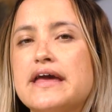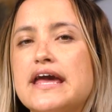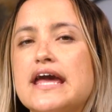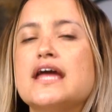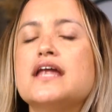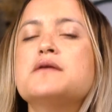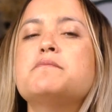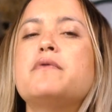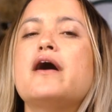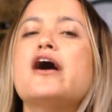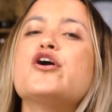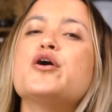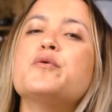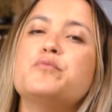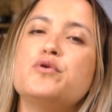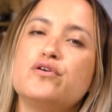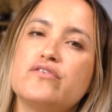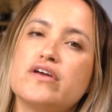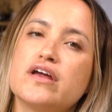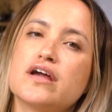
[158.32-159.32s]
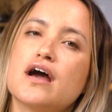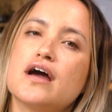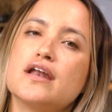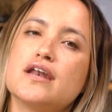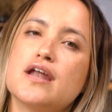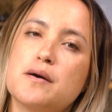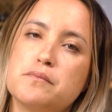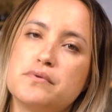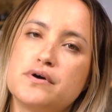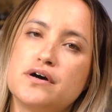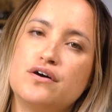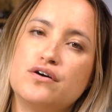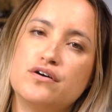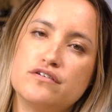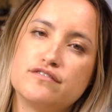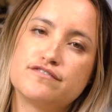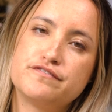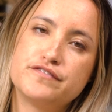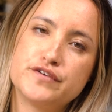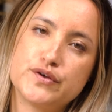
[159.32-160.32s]
begin by removing a number
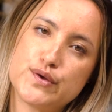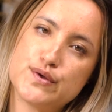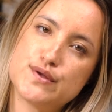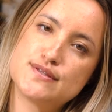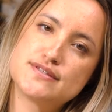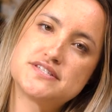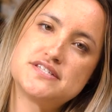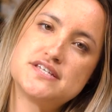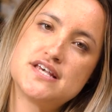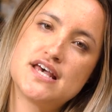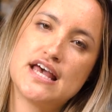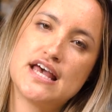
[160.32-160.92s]
of foods.